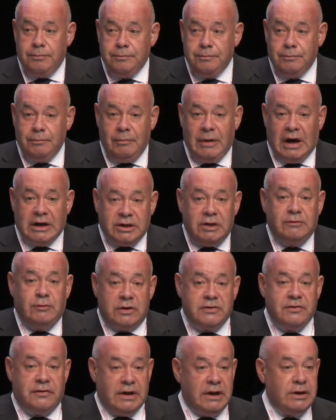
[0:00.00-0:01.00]
Martin
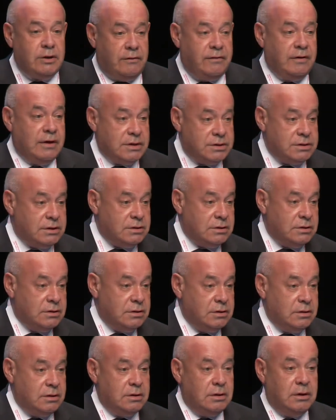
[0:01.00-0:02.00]
was a friend of us.
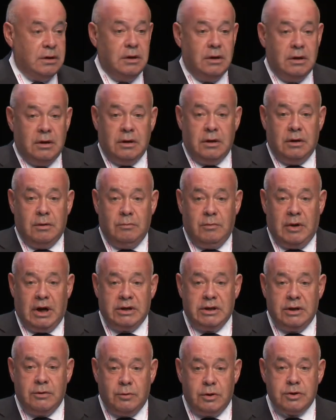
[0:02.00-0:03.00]

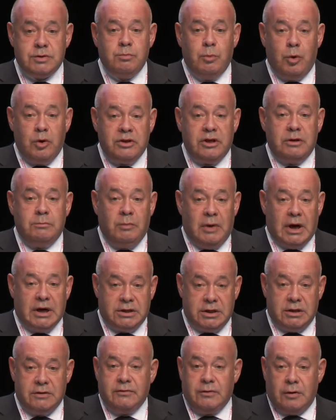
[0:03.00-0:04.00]
Martin was more than
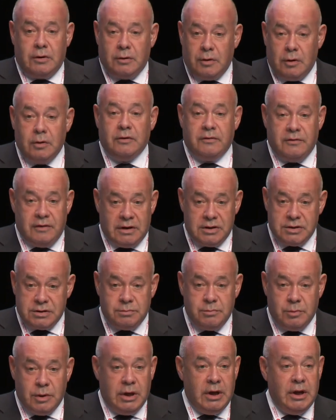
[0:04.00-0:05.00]
Martin for all of
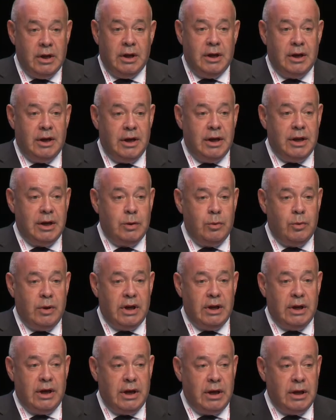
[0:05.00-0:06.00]
us. And
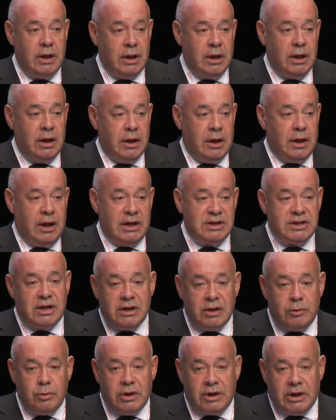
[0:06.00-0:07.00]
when I had
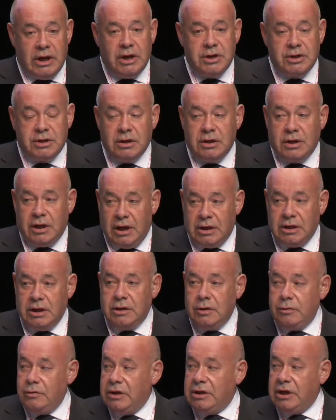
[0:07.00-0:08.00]
an invitation
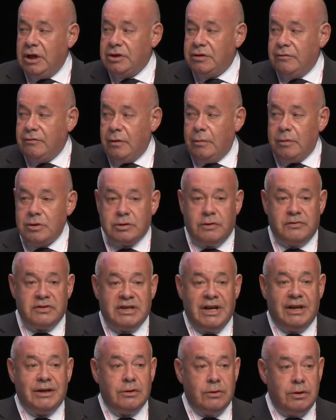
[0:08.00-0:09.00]
from Moscow
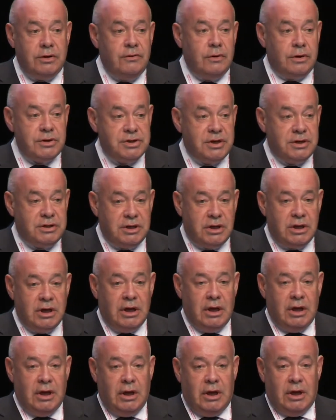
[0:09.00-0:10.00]
State University,
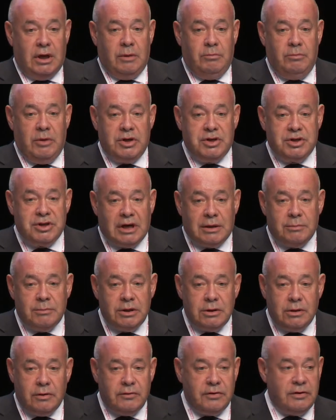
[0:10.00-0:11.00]
be
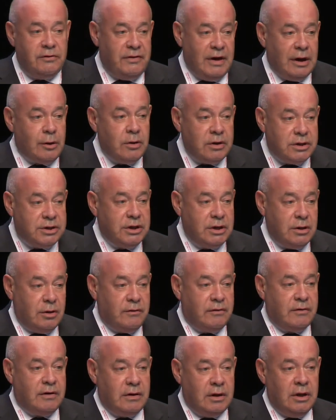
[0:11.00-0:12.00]
chairman of the faculty
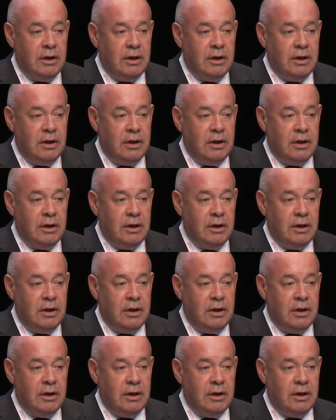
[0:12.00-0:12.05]
of